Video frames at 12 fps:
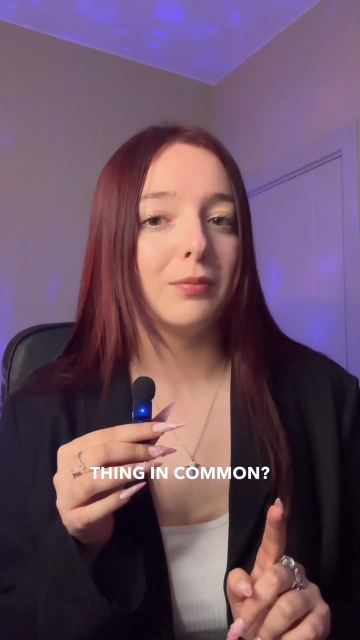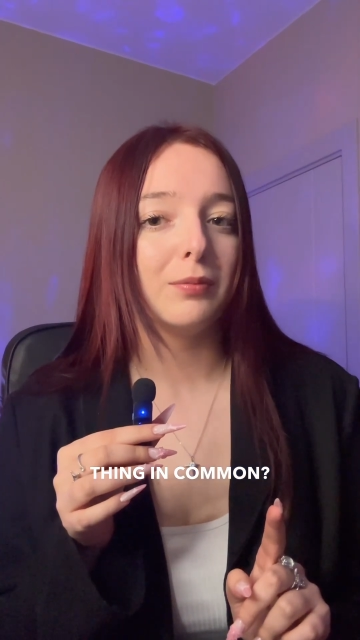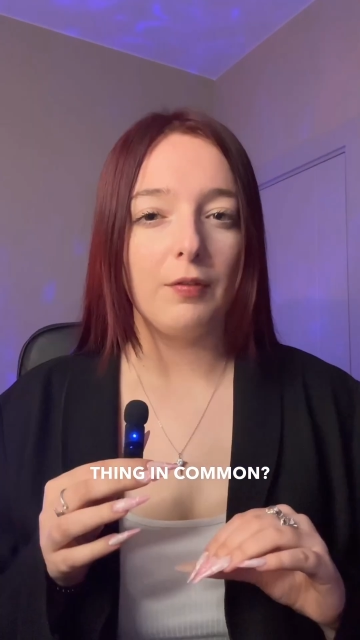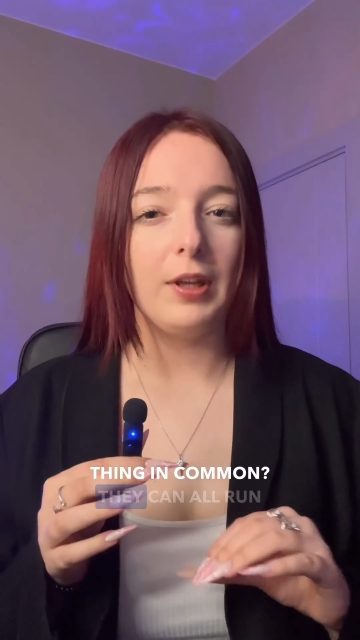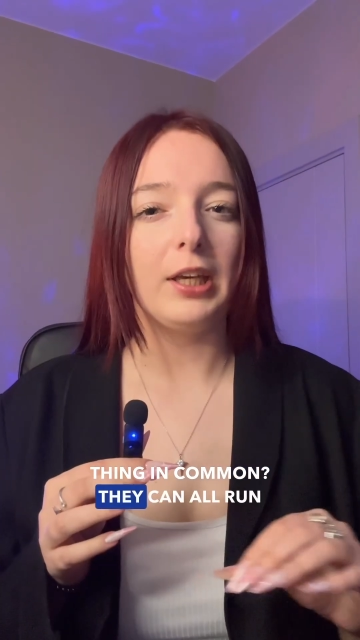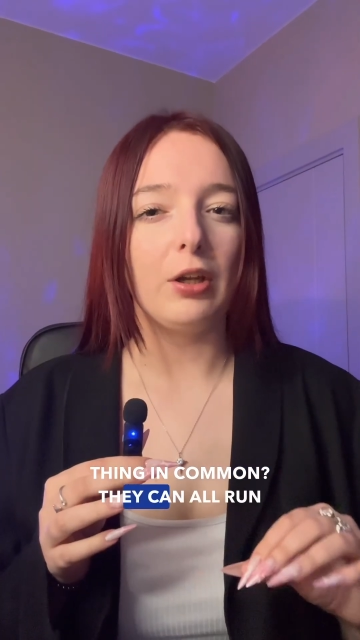
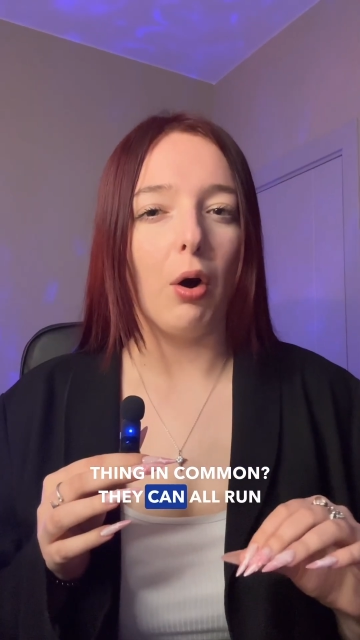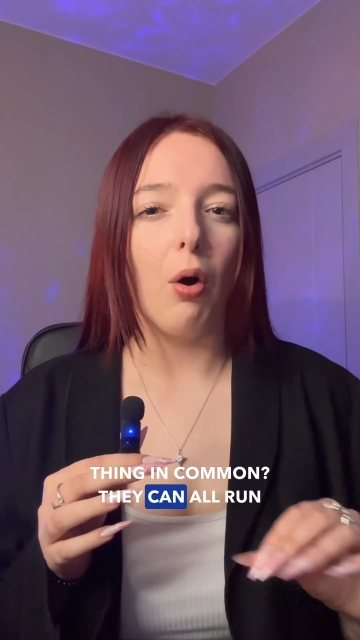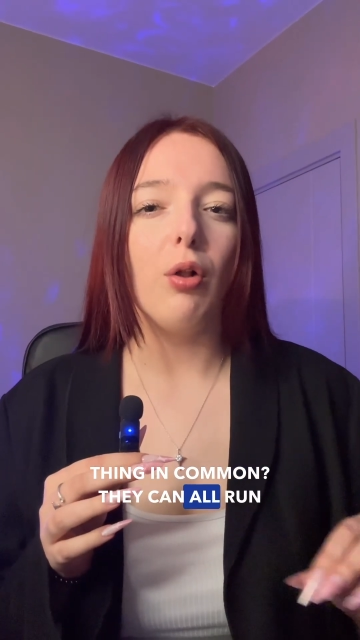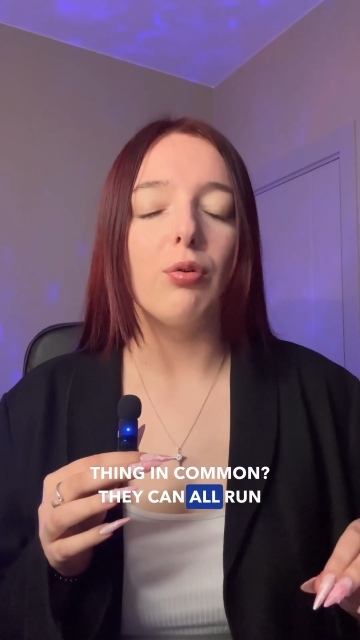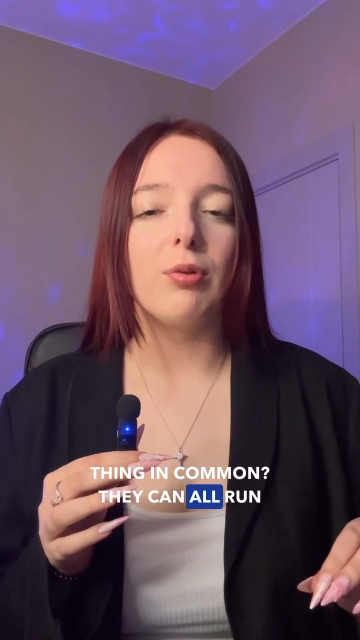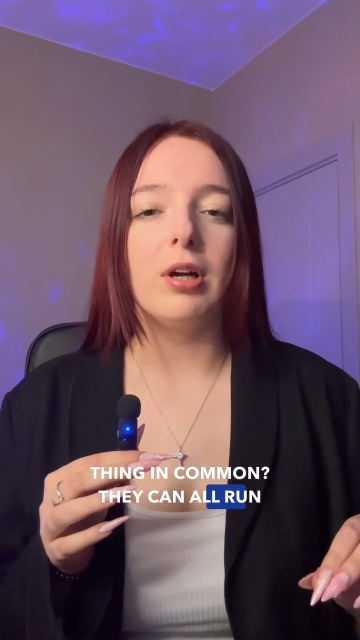They can
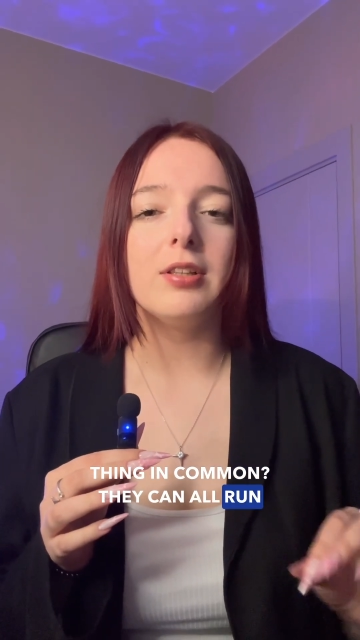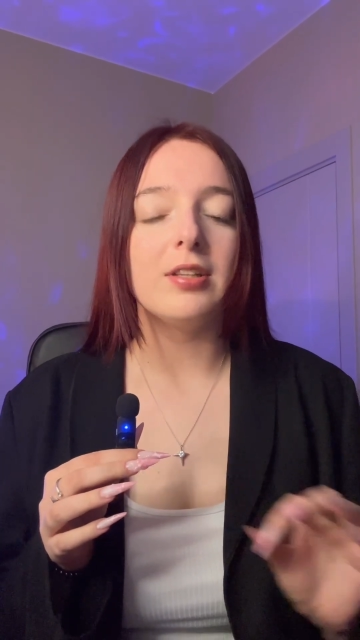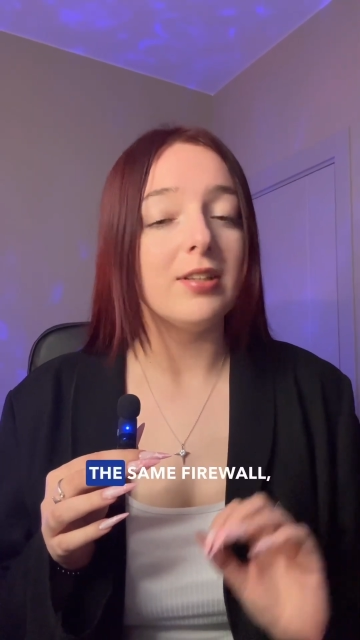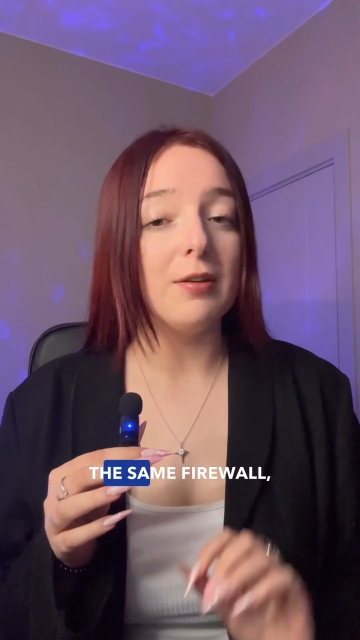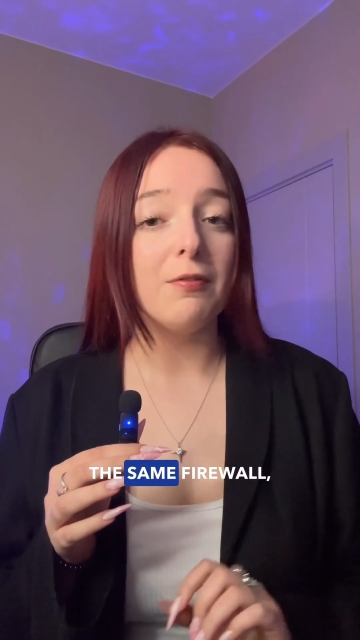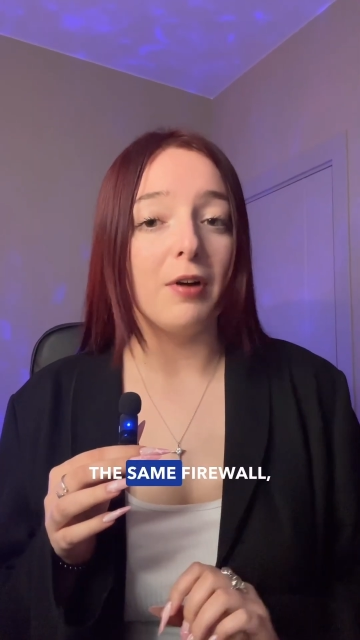all run the
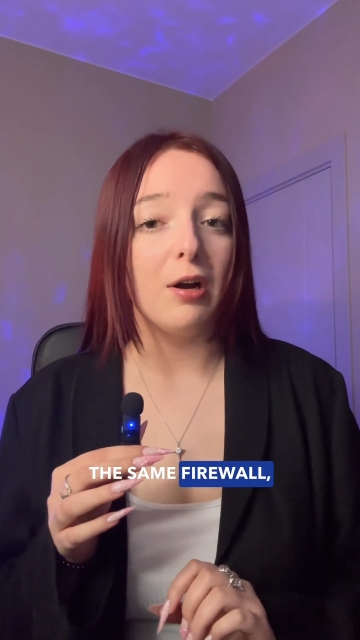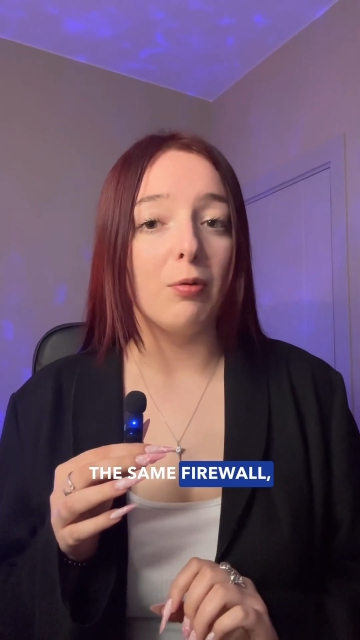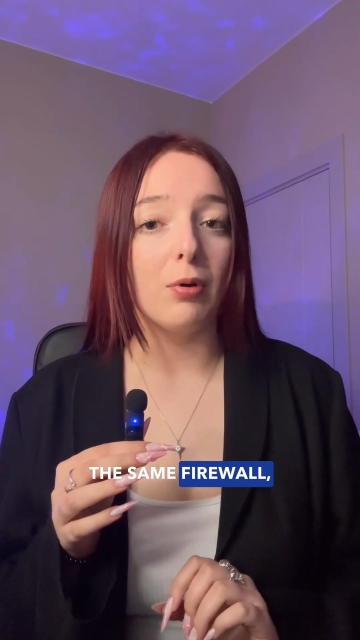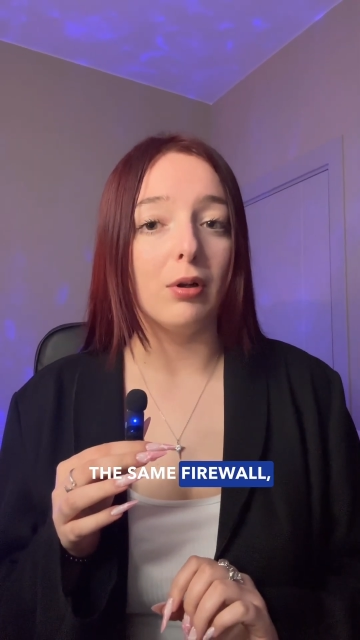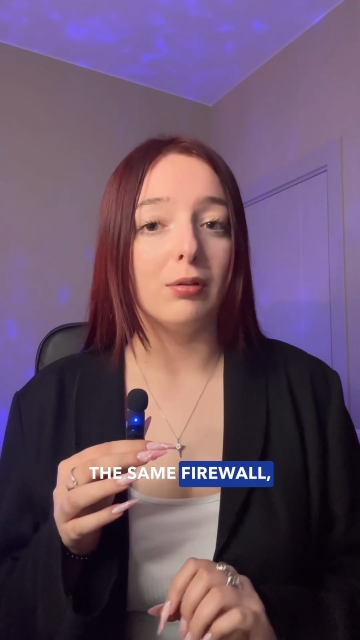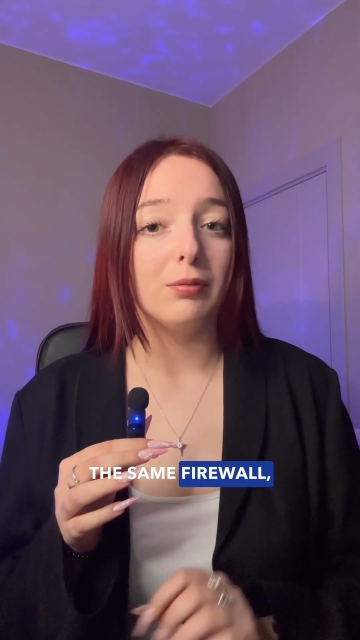same
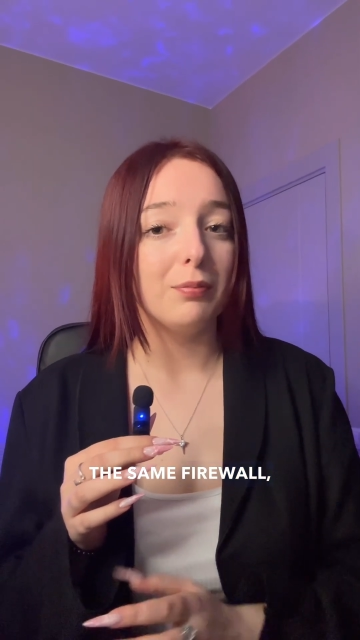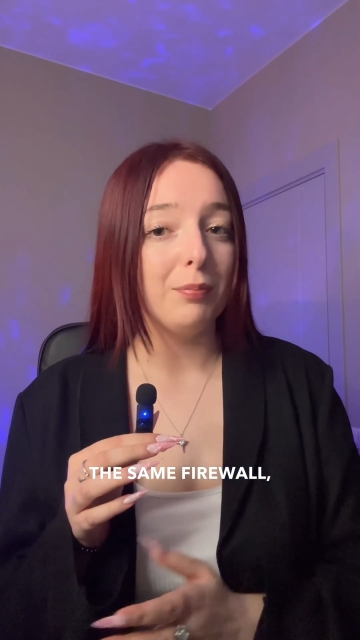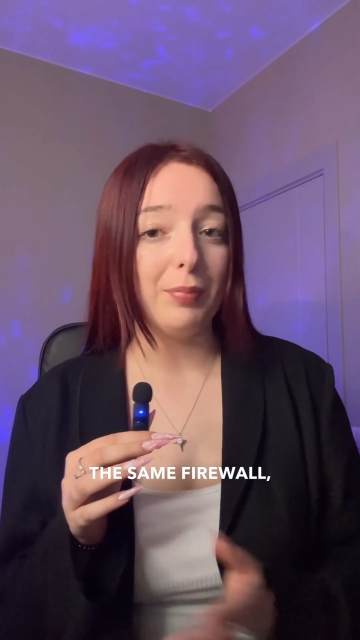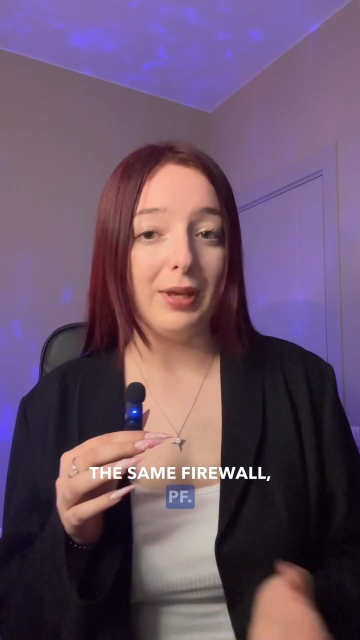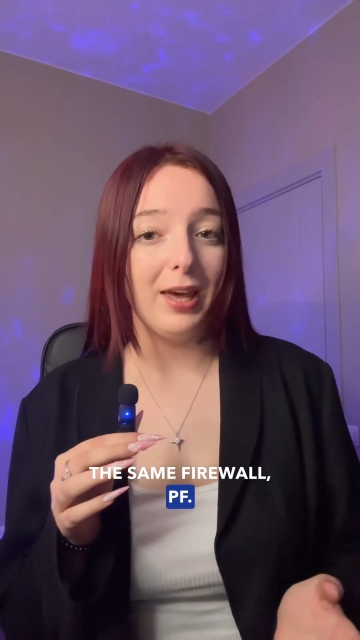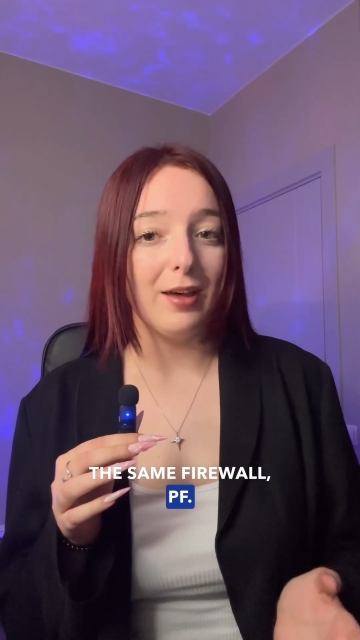firewall,
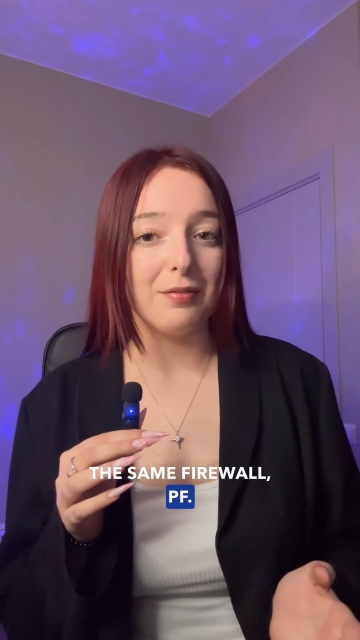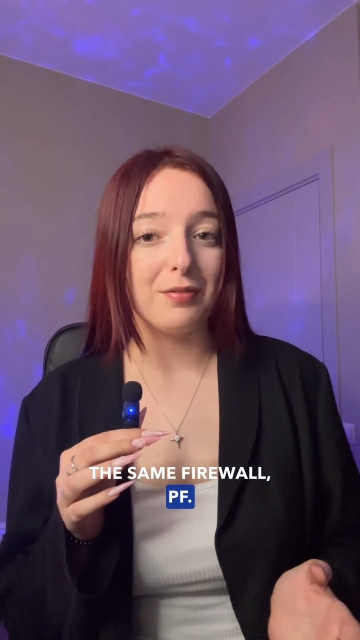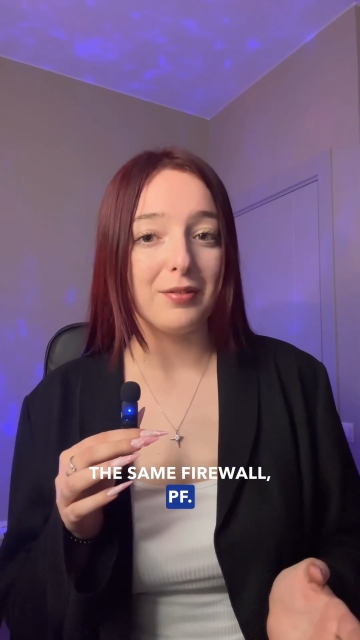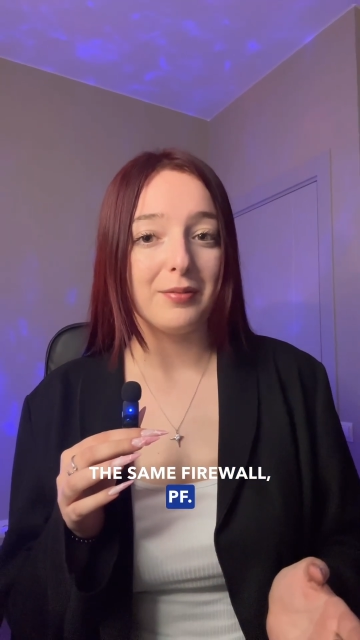PF.